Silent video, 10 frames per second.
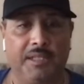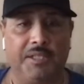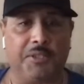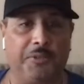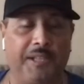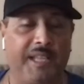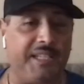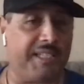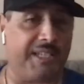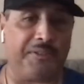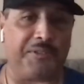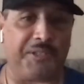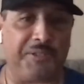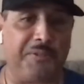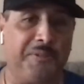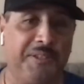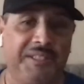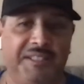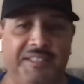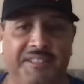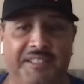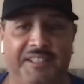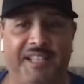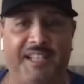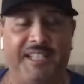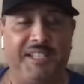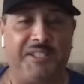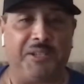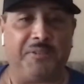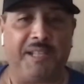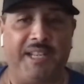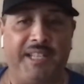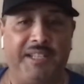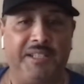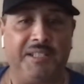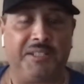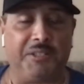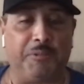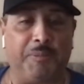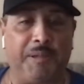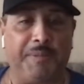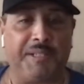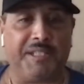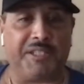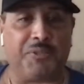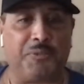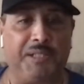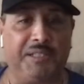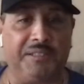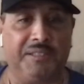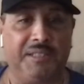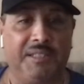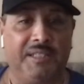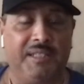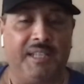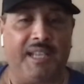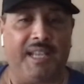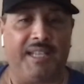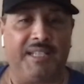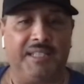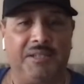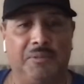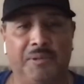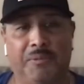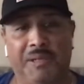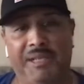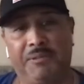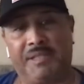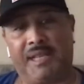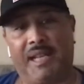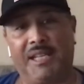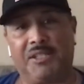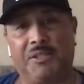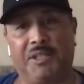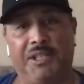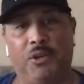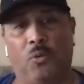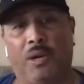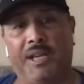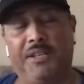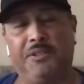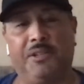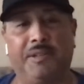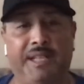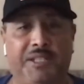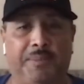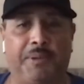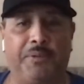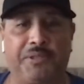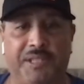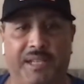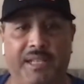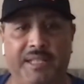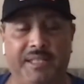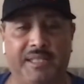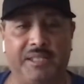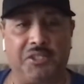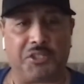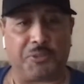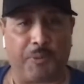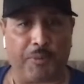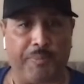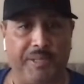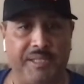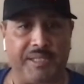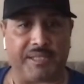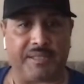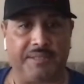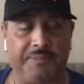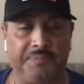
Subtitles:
So that tells you that he's donating to the Republicans as well. And when he was asked, why do you donate to both sides? He says it's smart business.